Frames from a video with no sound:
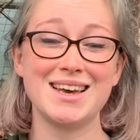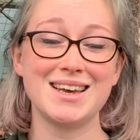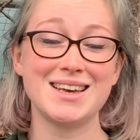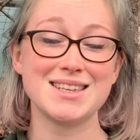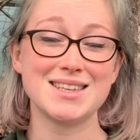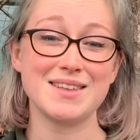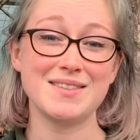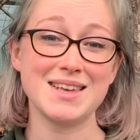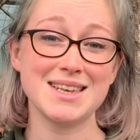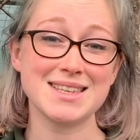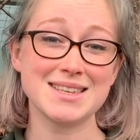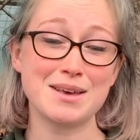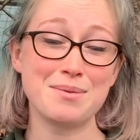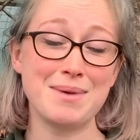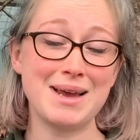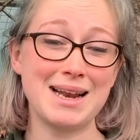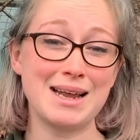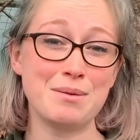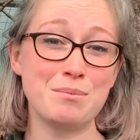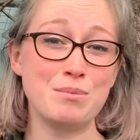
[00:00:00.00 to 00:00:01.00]
So this
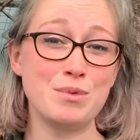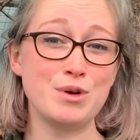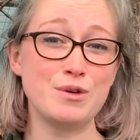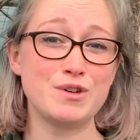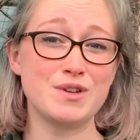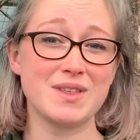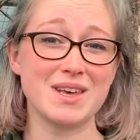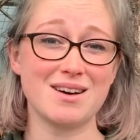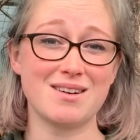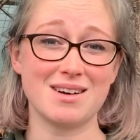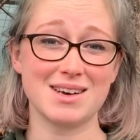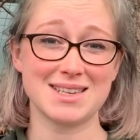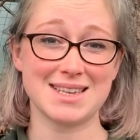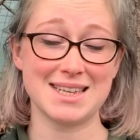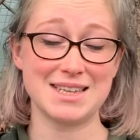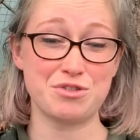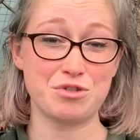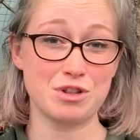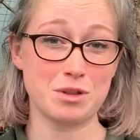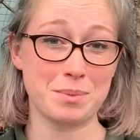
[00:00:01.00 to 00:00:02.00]
chameleon moved to the Arc
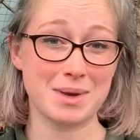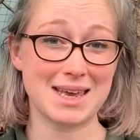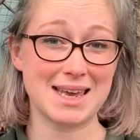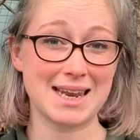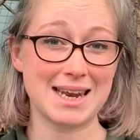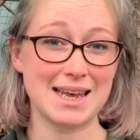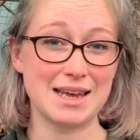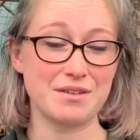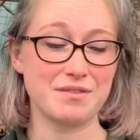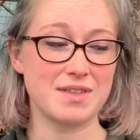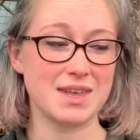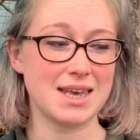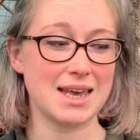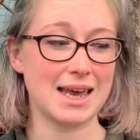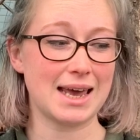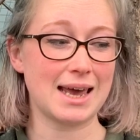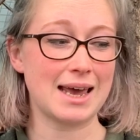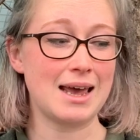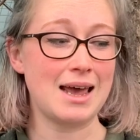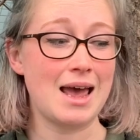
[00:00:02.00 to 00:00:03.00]
Centre at the beginning of the
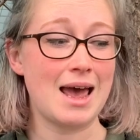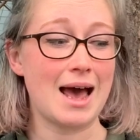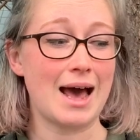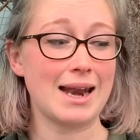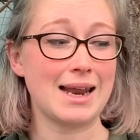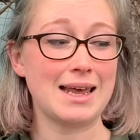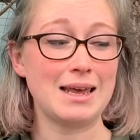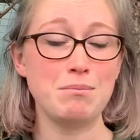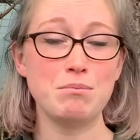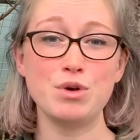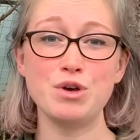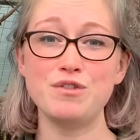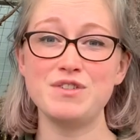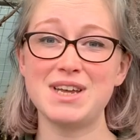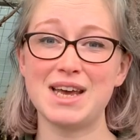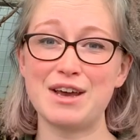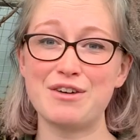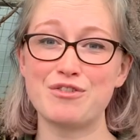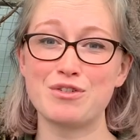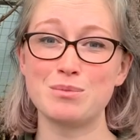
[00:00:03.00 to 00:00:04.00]
year, and he moved
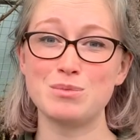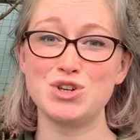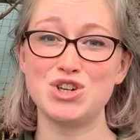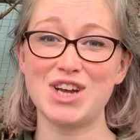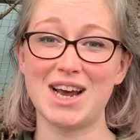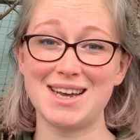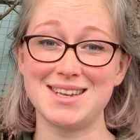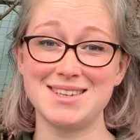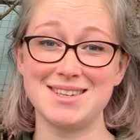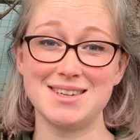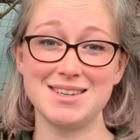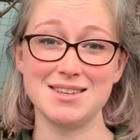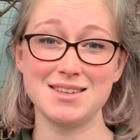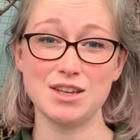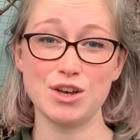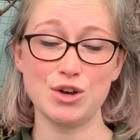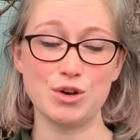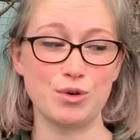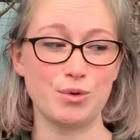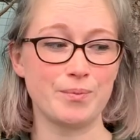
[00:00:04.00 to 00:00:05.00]
here from Chester
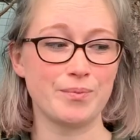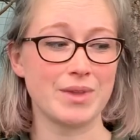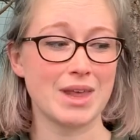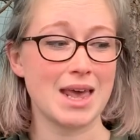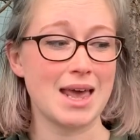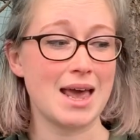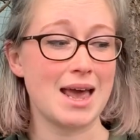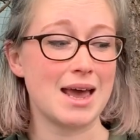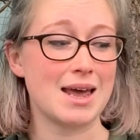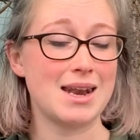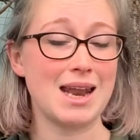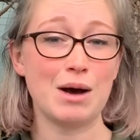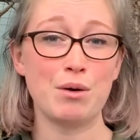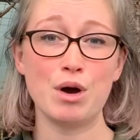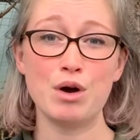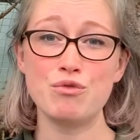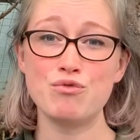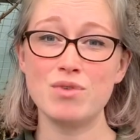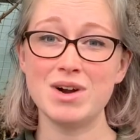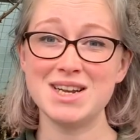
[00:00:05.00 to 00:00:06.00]
Zoo. Now
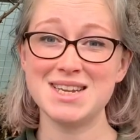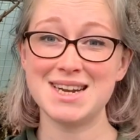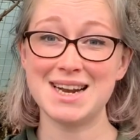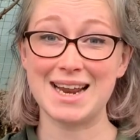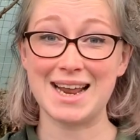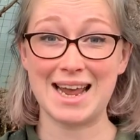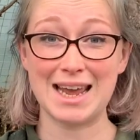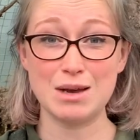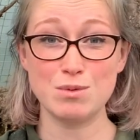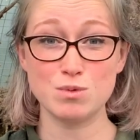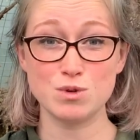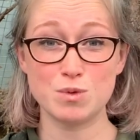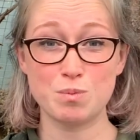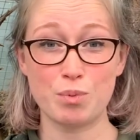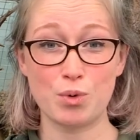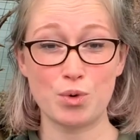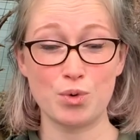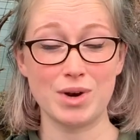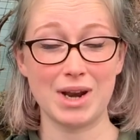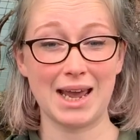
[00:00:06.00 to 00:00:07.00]
originally he was
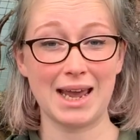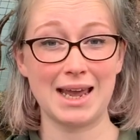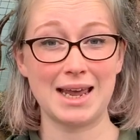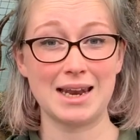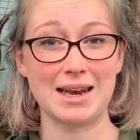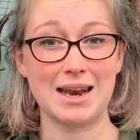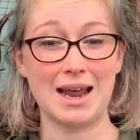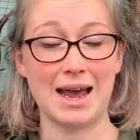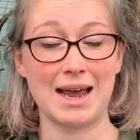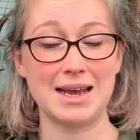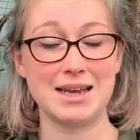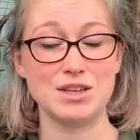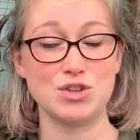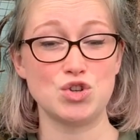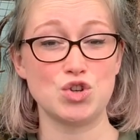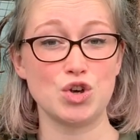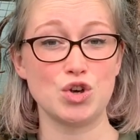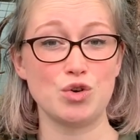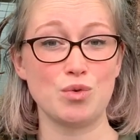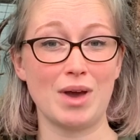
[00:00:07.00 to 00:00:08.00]
born in a
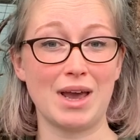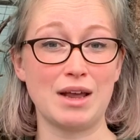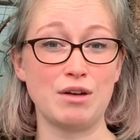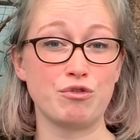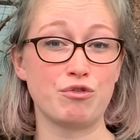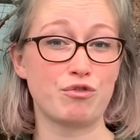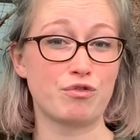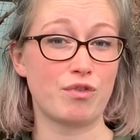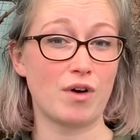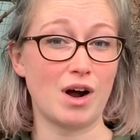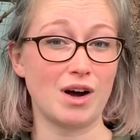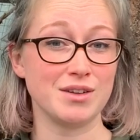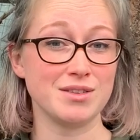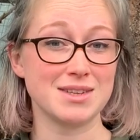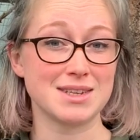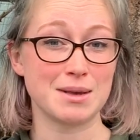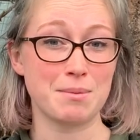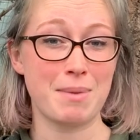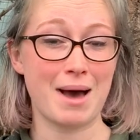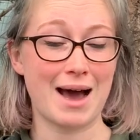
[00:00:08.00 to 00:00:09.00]
zoo in
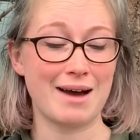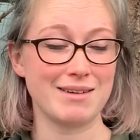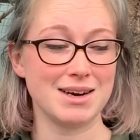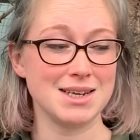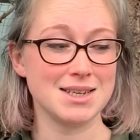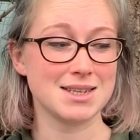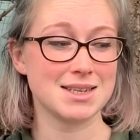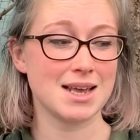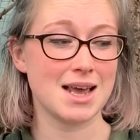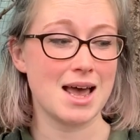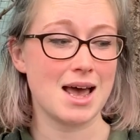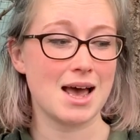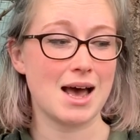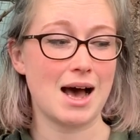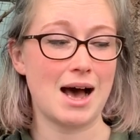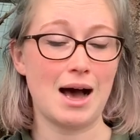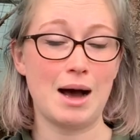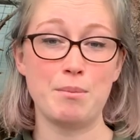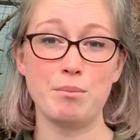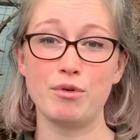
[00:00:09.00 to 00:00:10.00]
France, in Paris,
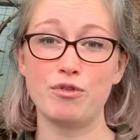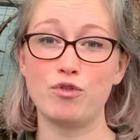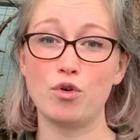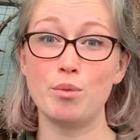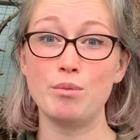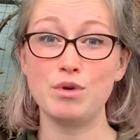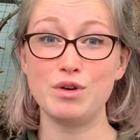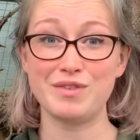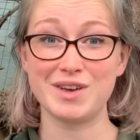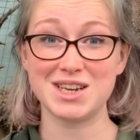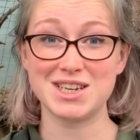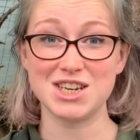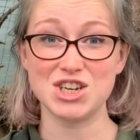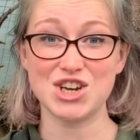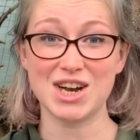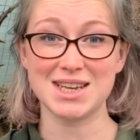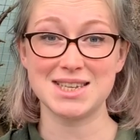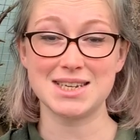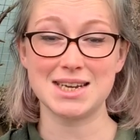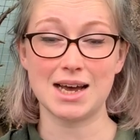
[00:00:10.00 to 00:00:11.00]
before moving to
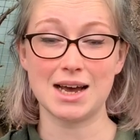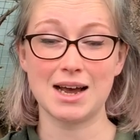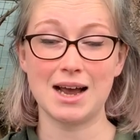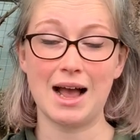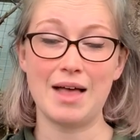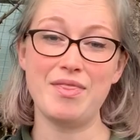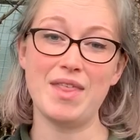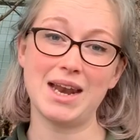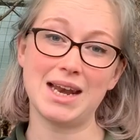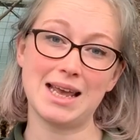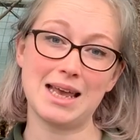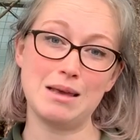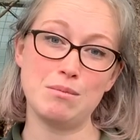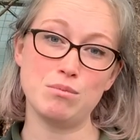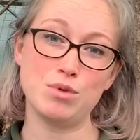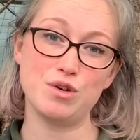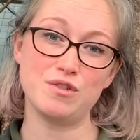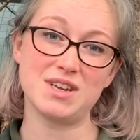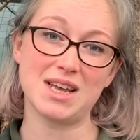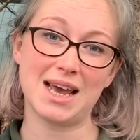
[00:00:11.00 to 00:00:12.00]
Chester, and then he
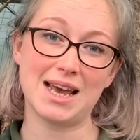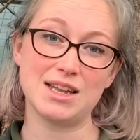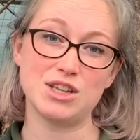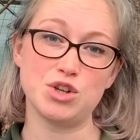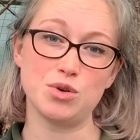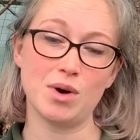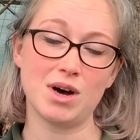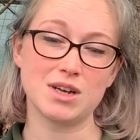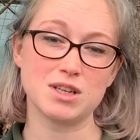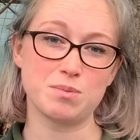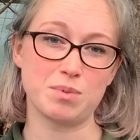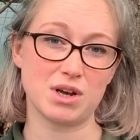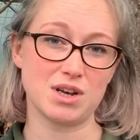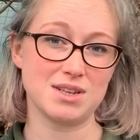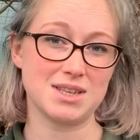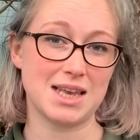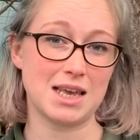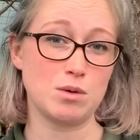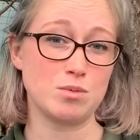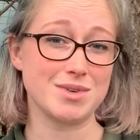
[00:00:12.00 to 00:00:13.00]
moved here to us because
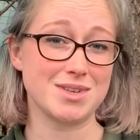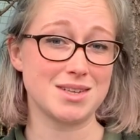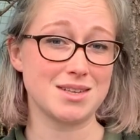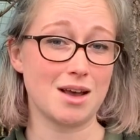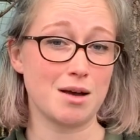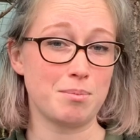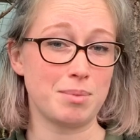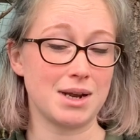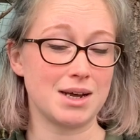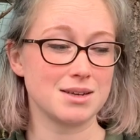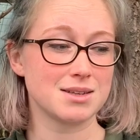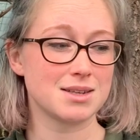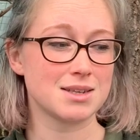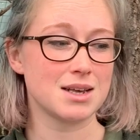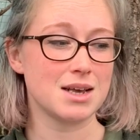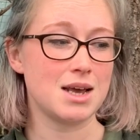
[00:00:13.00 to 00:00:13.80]
he was surplus,